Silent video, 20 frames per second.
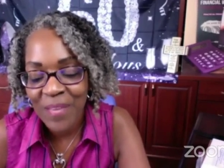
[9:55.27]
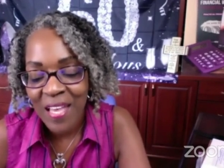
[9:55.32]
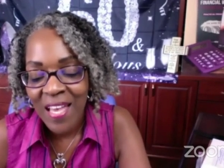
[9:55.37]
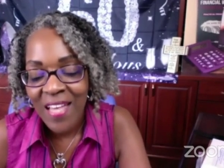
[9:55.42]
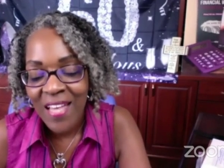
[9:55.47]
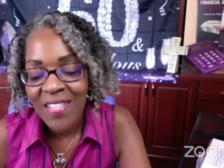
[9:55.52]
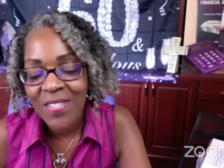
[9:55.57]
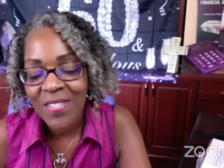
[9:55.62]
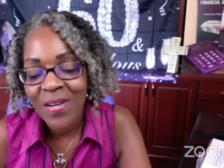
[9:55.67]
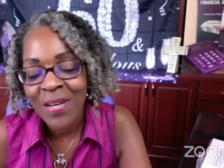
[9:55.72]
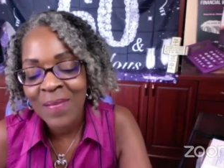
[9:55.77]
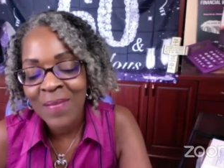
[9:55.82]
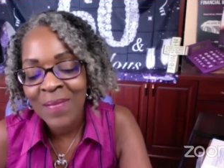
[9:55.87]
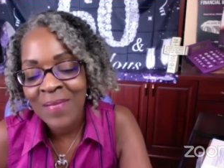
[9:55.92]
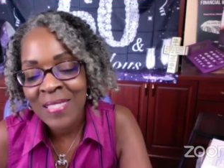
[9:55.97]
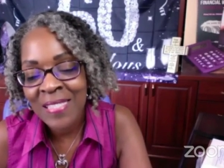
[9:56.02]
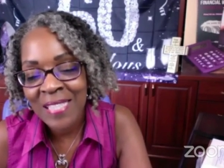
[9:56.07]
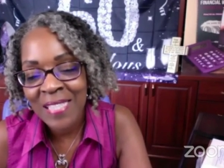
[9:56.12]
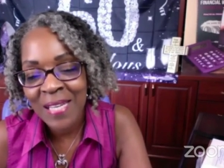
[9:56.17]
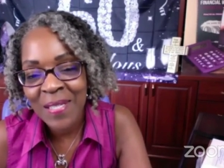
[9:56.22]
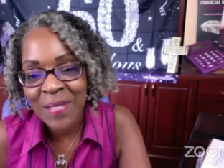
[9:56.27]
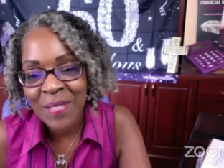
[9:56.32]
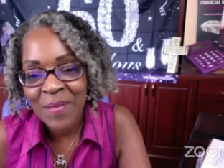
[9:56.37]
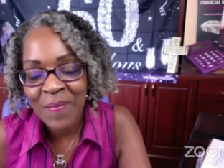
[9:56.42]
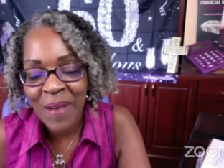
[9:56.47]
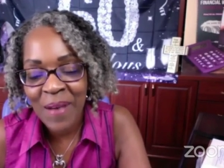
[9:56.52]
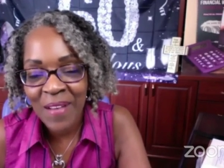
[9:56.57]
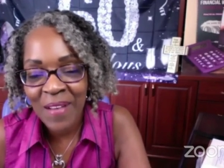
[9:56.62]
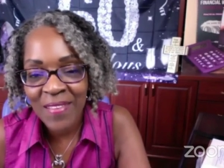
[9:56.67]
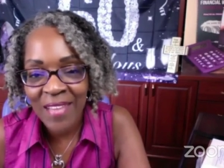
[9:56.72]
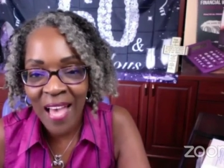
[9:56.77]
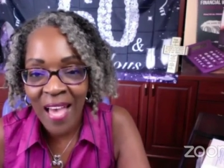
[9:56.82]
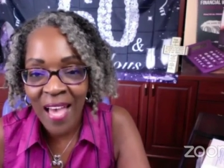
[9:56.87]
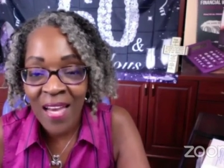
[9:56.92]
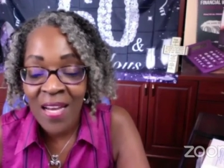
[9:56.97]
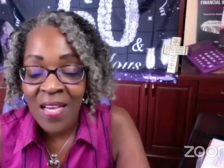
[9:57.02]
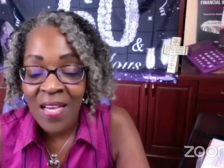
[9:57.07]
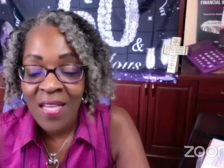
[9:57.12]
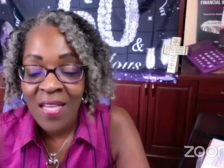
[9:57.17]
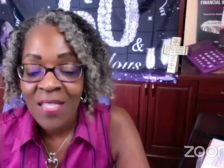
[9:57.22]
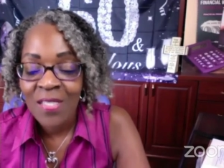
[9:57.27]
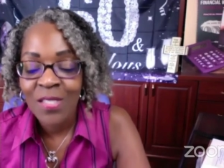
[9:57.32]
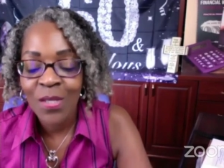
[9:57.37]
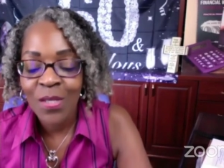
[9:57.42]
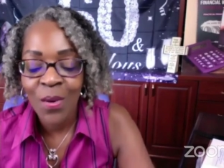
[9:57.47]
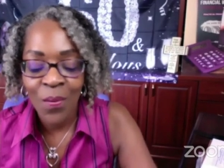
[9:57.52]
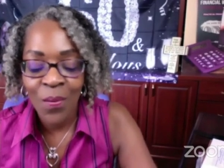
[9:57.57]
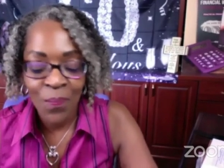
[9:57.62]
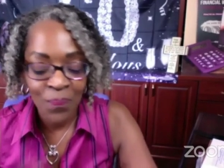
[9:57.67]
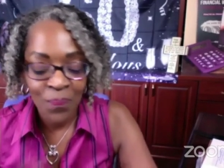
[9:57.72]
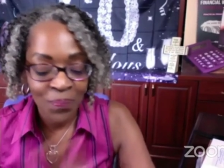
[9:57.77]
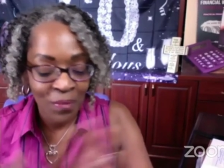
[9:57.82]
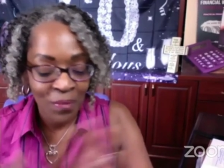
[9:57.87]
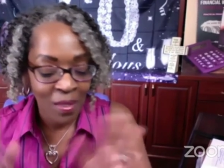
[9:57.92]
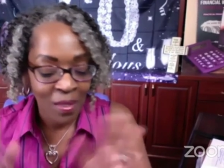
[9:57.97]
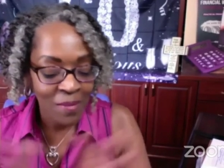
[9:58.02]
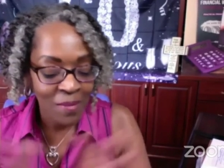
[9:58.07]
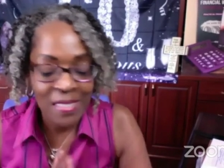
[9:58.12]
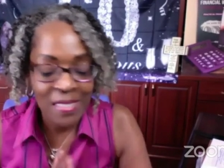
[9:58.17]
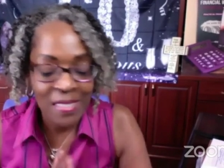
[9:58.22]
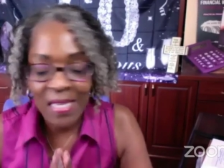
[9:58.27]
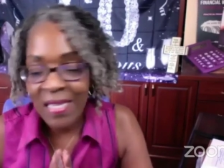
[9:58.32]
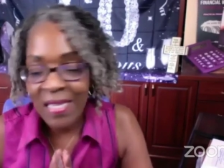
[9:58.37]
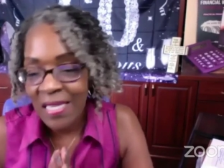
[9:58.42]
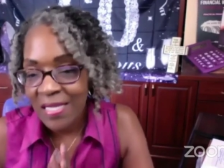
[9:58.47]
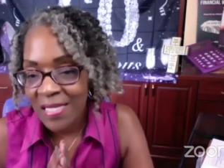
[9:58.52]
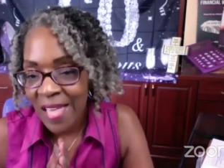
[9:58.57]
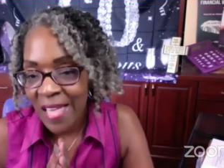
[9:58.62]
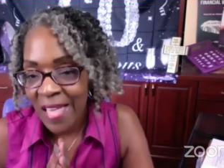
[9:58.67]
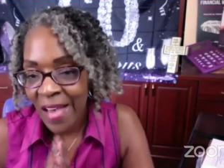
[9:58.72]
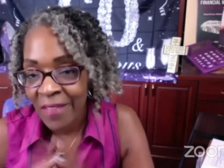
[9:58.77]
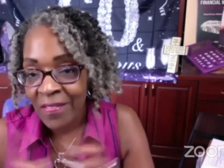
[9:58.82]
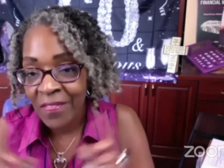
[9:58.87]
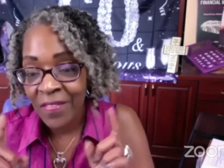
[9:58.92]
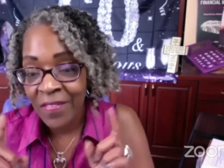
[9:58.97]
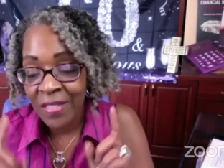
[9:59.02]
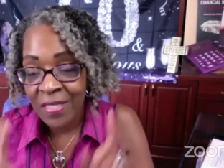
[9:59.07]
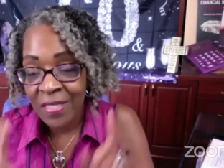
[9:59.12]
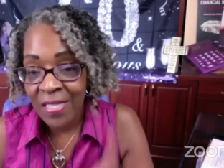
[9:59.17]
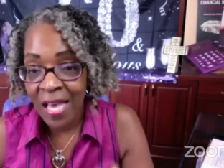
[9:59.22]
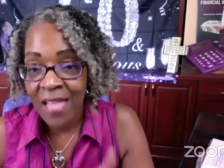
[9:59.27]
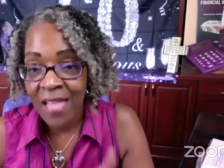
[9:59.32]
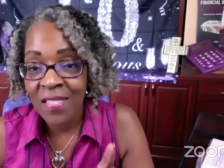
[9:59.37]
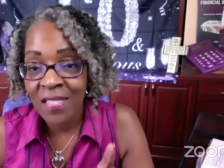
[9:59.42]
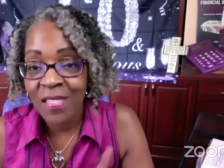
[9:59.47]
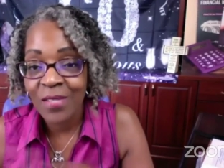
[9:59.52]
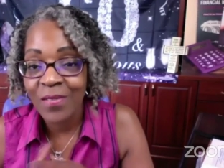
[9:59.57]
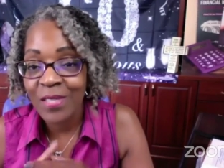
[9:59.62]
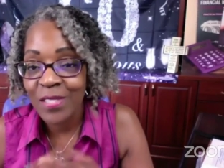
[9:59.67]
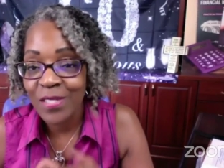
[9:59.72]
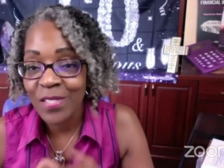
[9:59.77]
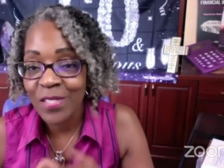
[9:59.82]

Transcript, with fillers: So I'm excited about that. So let me say this have a fantastic rest of